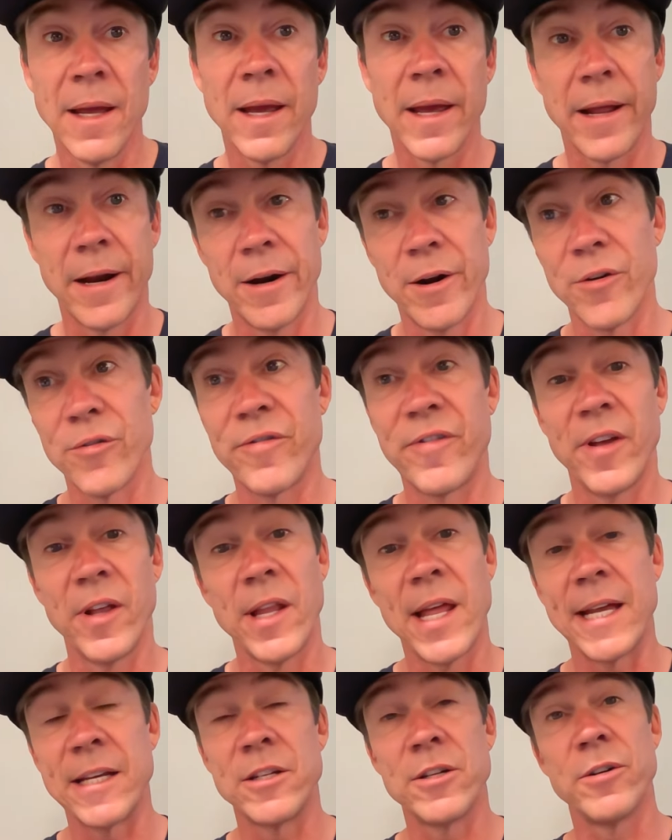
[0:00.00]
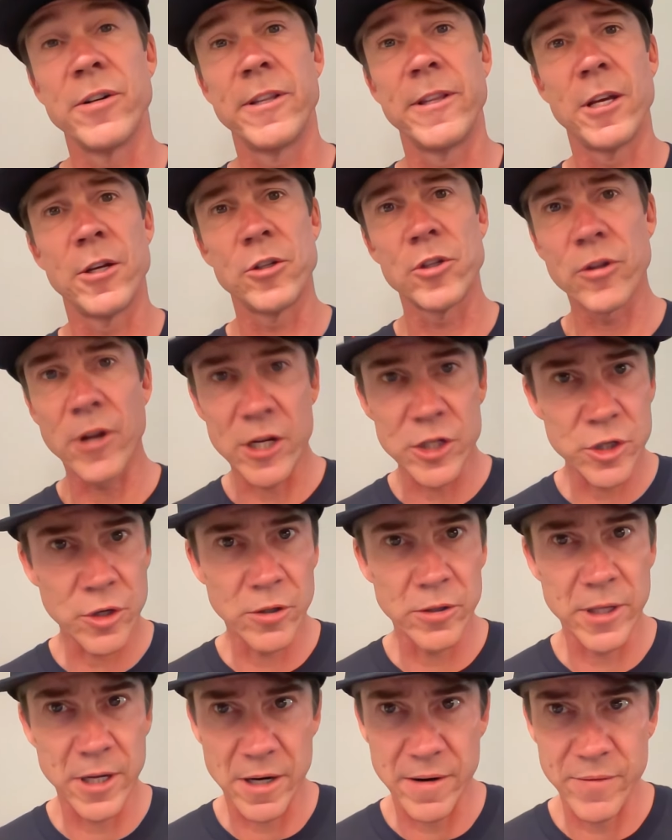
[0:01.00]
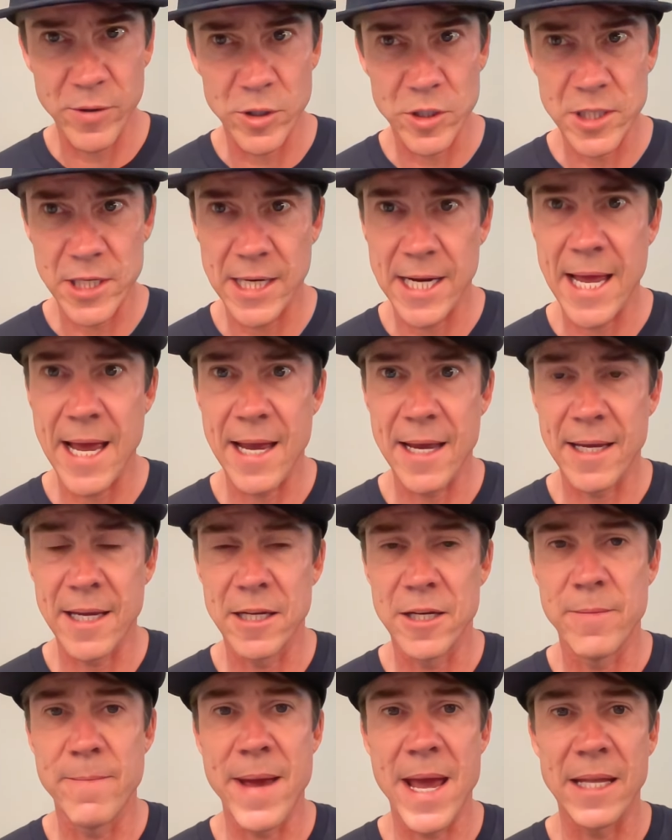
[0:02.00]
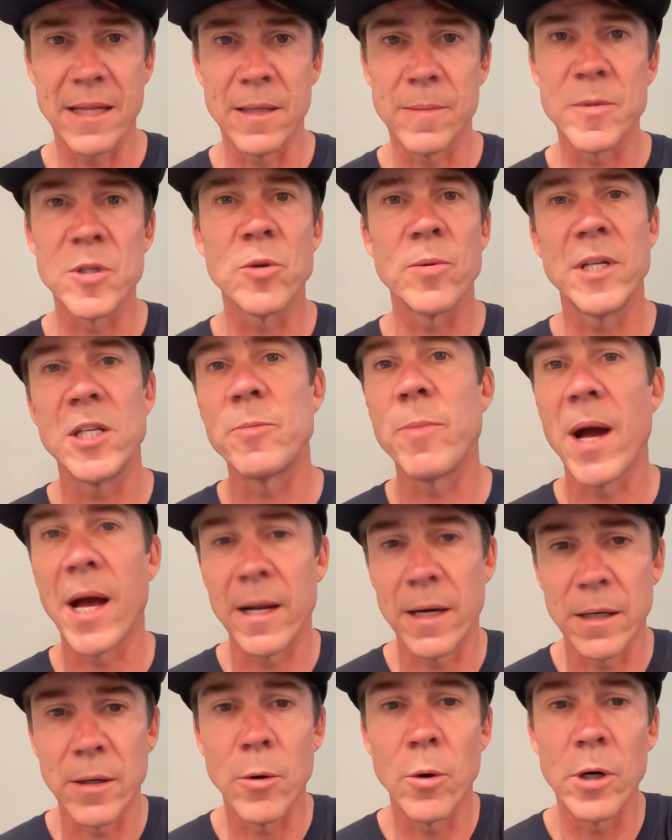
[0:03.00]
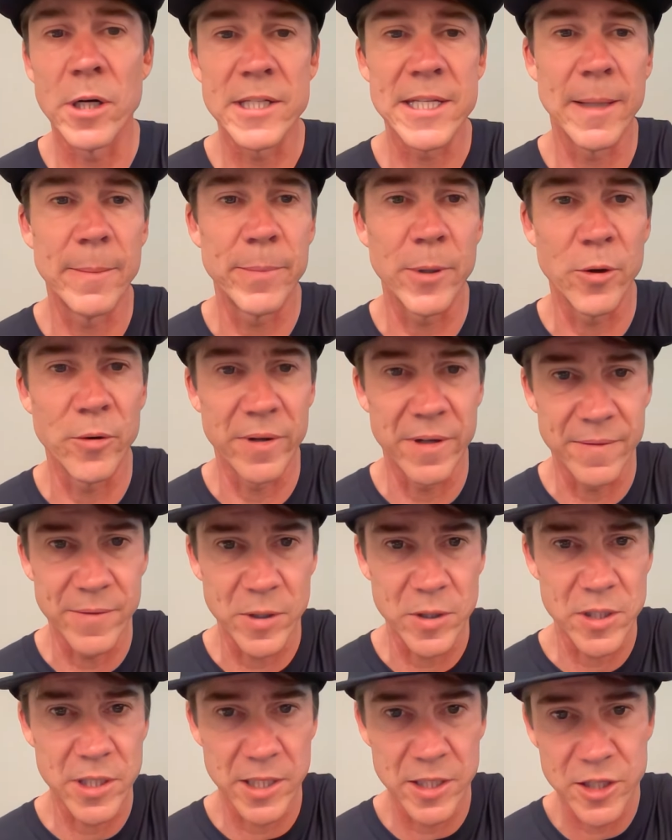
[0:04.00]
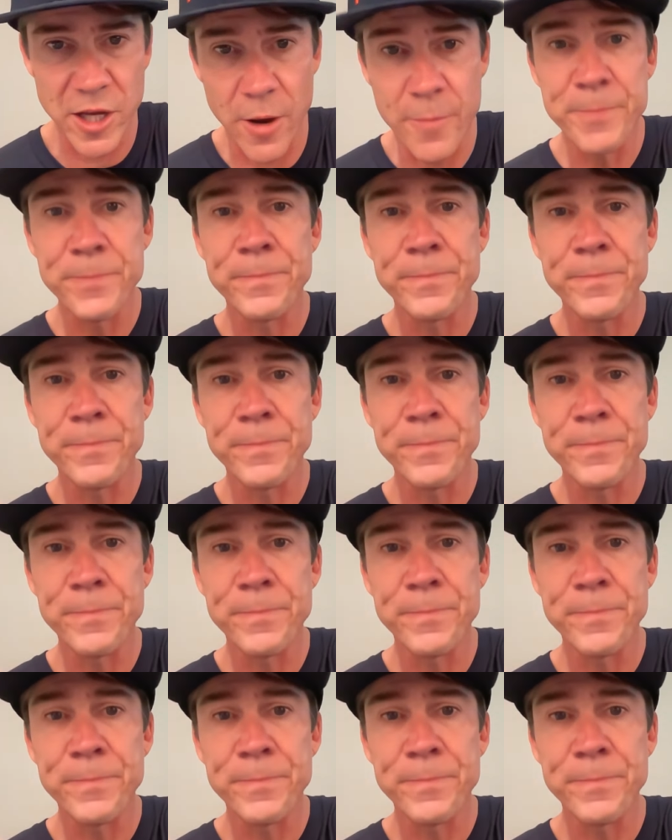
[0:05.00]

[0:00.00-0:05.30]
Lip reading: And I don't feel like doing those threshold intervals today. Can you make them sweet spot or tempo intervals? And so